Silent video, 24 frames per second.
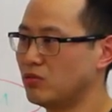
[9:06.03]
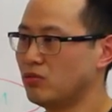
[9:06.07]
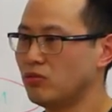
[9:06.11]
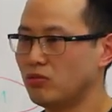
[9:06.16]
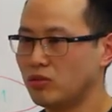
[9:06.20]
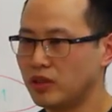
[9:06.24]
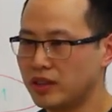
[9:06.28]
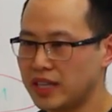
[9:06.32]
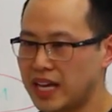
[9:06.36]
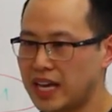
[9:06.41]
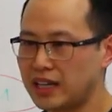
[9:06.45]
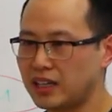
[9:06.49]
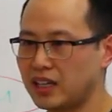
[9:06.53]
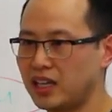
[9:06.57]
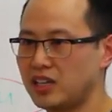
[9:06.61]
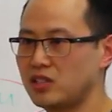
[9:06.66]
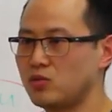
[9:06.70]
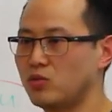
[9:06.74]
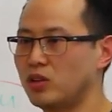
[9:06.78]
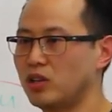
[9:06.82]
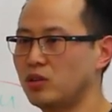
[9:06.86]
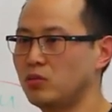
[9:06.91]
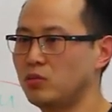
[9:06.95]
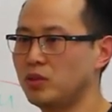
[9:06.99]
In that case,
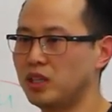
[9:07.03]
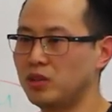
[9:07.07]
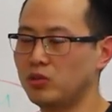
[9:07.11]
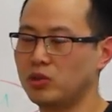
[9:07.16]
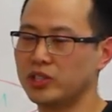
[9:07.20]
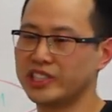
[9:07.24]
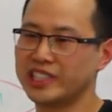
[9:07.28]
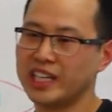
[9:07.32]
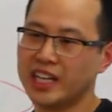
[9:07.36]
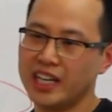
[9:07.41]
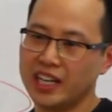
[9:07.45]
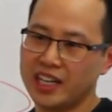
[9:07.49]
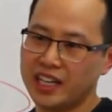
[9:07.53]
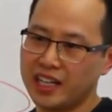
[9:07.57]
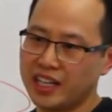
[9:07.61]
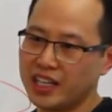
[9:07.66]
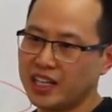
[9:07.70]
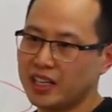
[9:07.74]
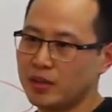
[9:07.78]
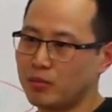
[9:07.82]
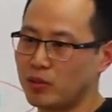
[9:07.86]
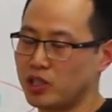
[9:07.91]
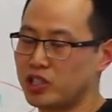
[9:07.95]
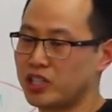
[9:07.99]
would it be with
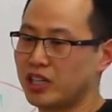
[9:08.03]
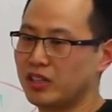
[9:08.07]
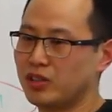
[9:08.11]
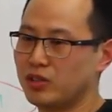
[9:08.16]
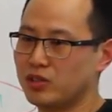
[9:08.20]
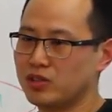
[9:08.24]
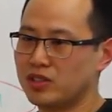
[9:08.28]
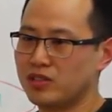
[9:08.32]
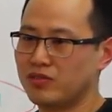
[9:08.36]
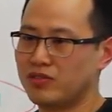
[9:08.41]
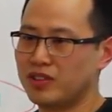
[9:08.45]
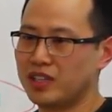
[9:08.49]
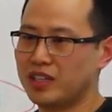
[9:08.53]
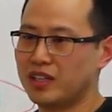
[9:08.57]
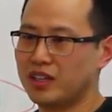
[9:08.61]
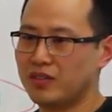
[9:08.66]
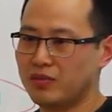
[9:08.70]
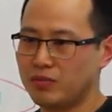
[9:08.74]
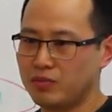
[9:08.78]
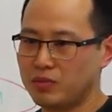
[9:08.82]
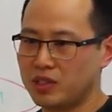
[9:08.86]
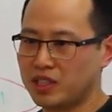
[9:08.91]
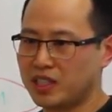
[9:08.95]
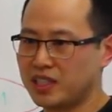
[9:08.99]
Marcello's if the
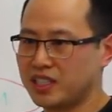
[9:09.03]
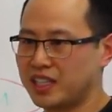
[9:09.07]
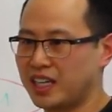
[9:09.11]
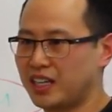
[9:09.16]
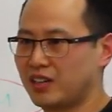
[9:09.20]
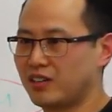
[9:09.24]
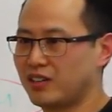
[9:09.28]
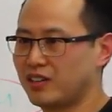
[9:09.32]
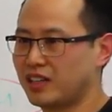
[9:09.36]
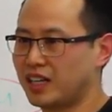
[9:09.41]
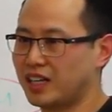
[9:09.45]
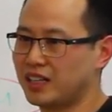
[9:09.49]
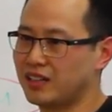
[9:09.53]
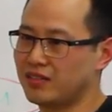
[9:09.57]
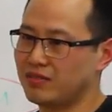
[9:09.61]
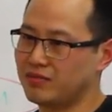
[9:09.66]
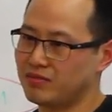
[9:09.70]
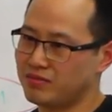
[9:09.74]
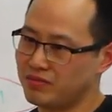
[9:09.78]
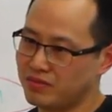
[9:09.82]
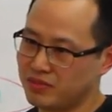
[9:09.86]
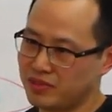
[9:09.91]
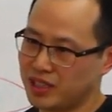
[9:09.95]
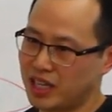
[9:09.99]
container kind of
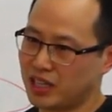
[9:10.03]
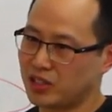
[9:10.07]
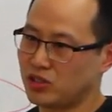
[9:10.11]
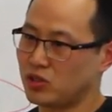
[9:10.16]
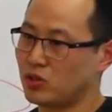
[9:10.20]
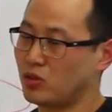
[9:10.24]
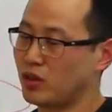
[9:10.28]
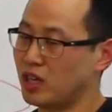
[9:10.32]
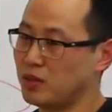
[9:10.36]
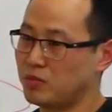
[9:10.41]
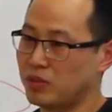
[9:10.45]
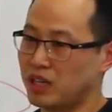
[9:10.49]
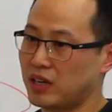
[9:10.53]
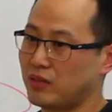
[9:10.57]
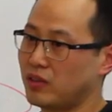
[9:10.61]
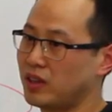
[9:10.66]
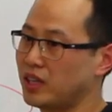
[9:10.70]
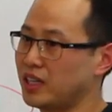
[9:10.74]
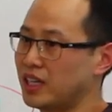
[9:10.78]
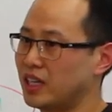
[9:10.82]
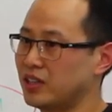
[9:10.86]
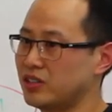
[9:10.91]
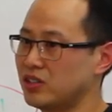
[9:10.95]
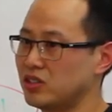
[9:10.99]
not so great, but
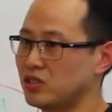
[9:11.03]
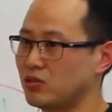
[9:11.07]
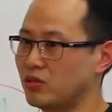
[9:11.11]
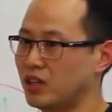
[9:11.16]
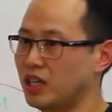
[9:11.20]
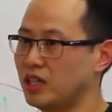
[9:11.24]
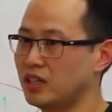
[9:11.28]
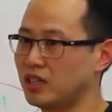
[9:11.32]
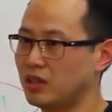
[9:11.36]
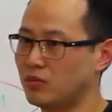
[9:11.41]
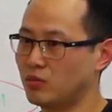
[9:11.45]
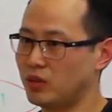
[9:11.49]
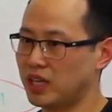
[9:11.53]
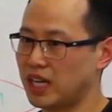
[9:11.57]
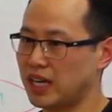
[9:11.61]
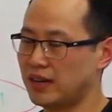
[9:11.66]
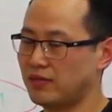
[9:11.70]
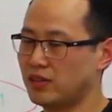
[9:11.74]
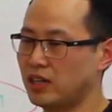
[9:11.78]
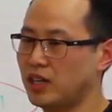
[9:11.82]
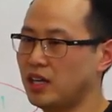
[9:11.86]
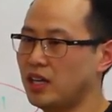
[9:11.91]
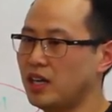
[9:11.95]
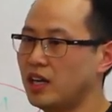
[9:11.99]
everything else is great, then we
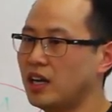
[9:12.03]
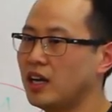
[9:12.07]
have a